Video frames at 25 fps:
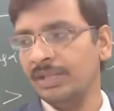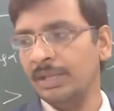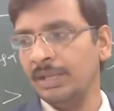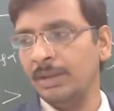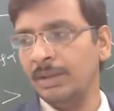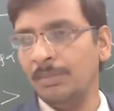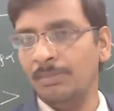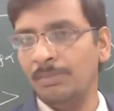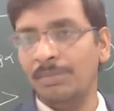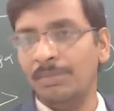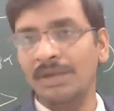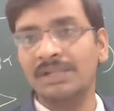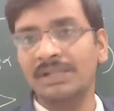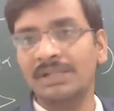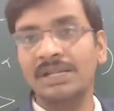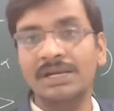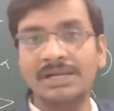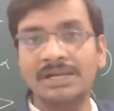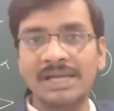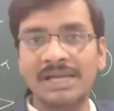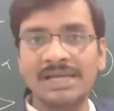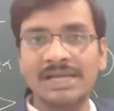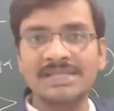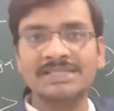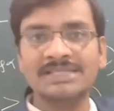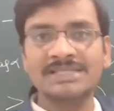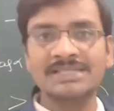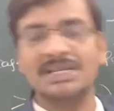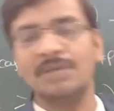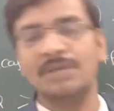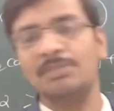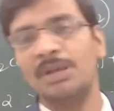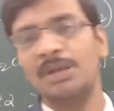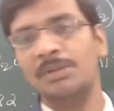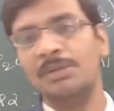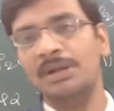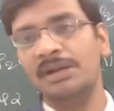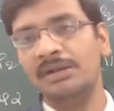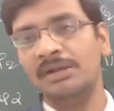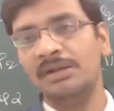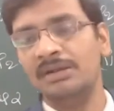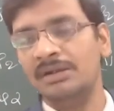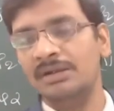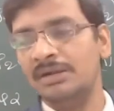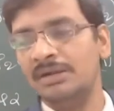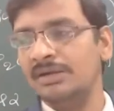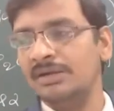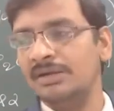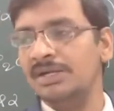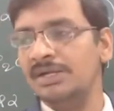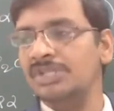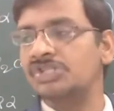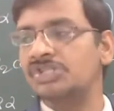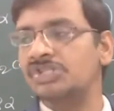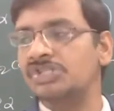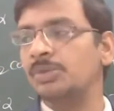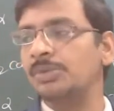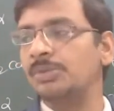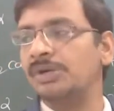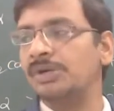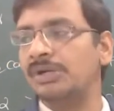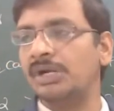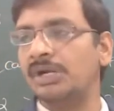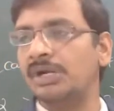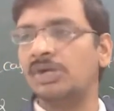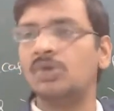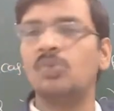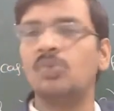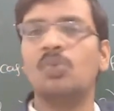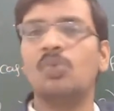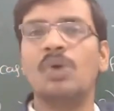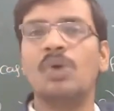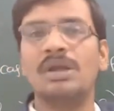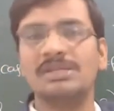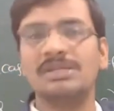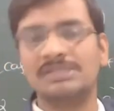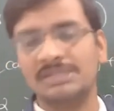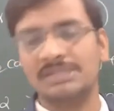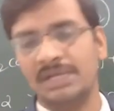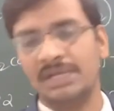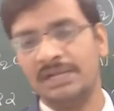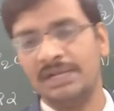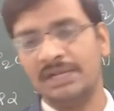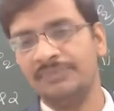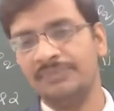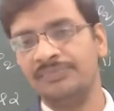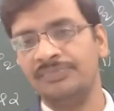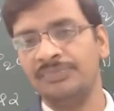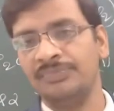but the density may be distributed to one side.